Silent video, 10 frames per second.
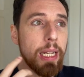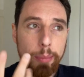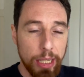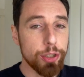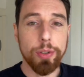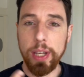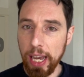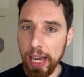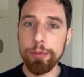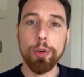make sure that you
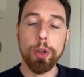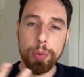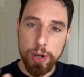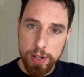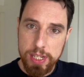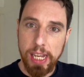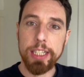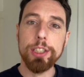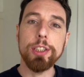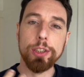have all the
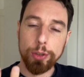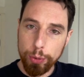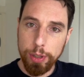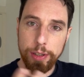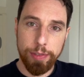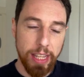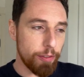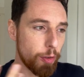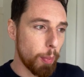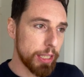pronunciations and all of the
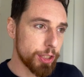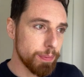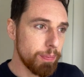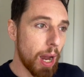information.